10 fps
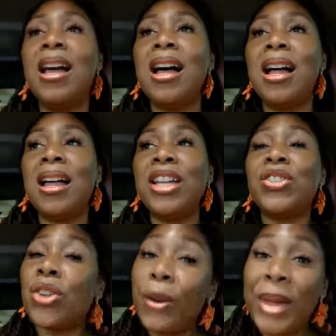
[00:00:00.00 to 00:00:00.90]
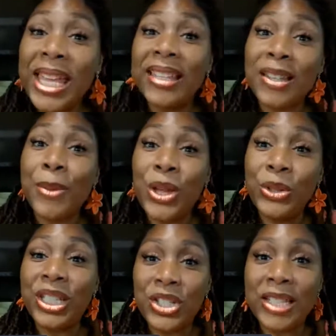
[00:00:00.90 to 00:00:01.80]
and start making some of
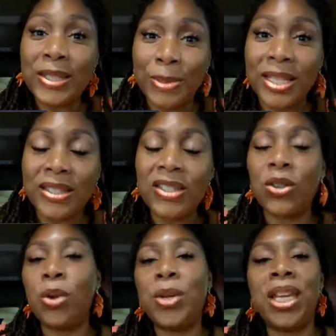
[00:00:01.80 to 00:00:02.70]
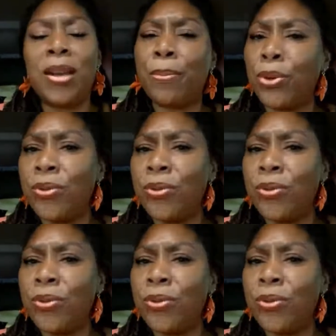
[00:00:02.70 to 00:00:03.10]
those adjustments so that we can improve